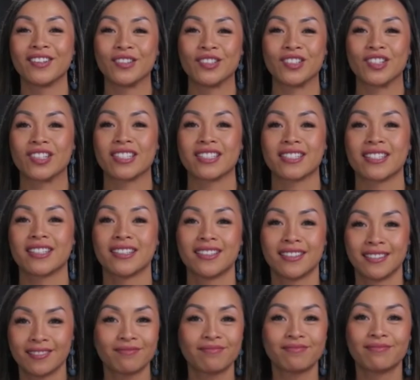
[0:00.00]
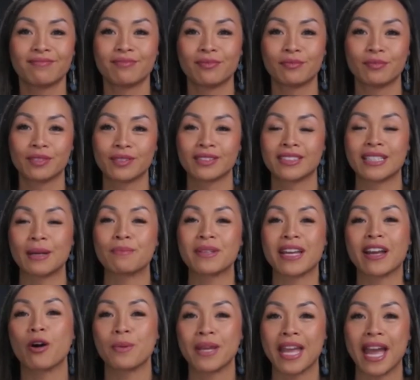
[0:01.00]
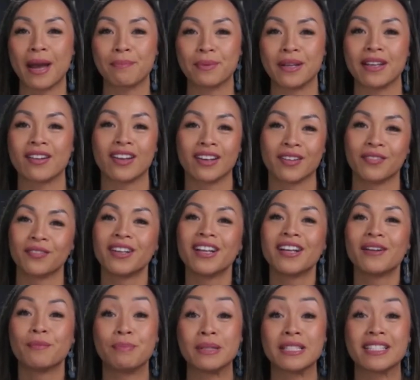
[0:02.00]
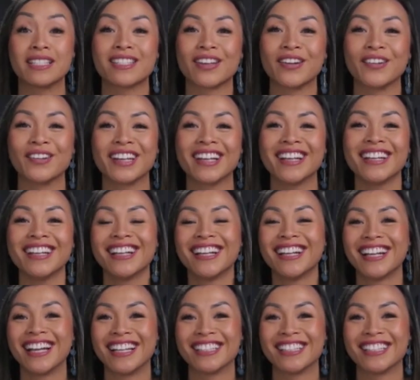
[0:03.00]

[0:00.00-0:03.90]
Who just someday I'll be happy kind of business owner.